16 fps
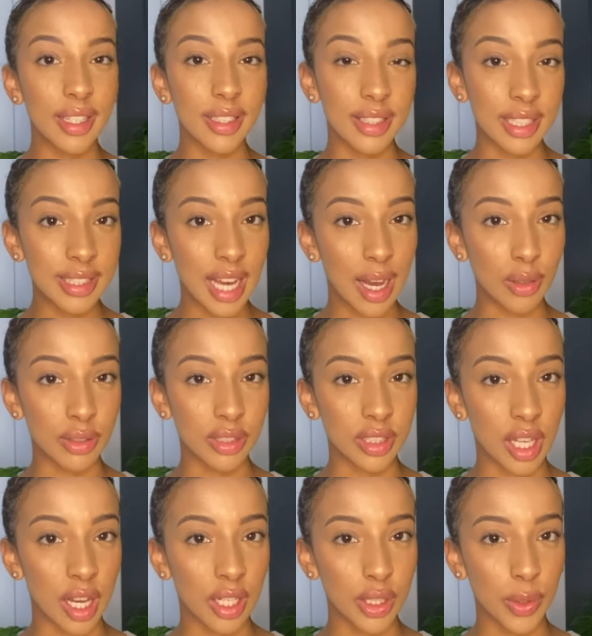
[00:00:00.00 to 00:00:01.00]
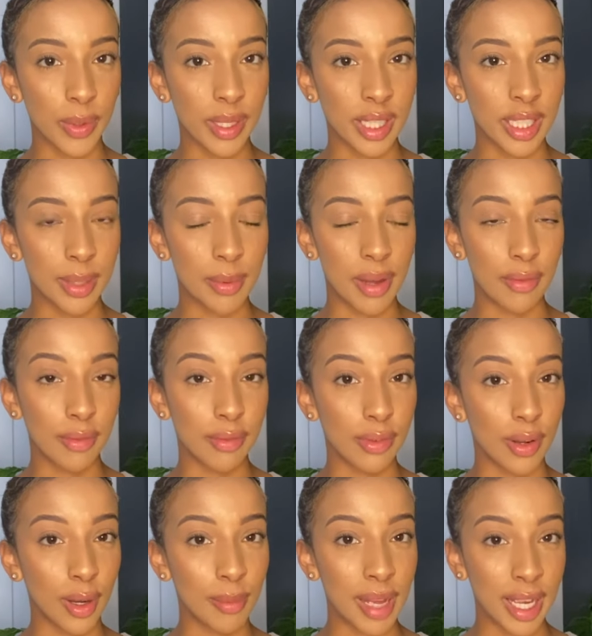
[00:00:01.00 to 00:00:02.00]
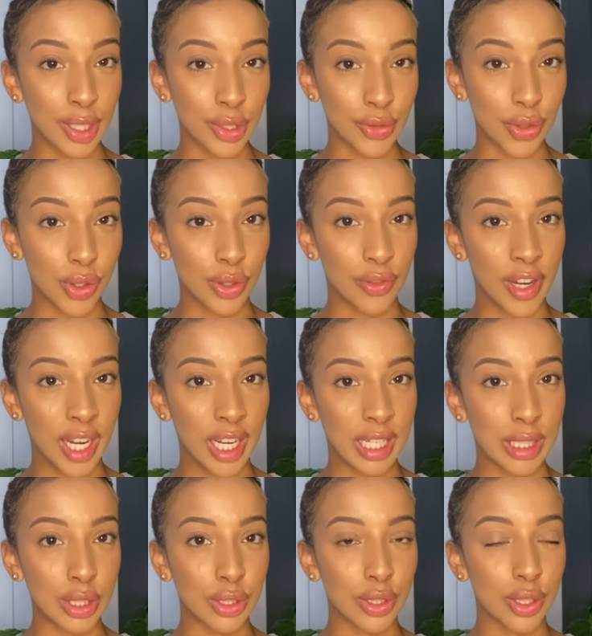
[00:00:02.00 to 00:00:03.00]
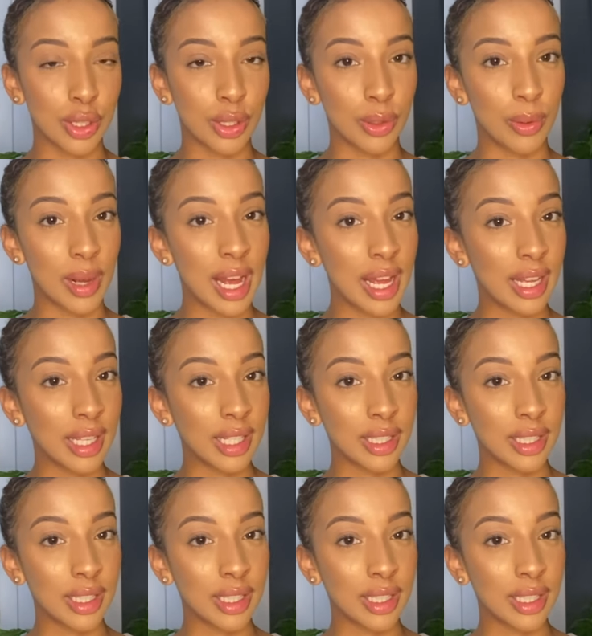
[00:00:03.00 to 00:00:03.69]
This house search quickly went from a drug raid to a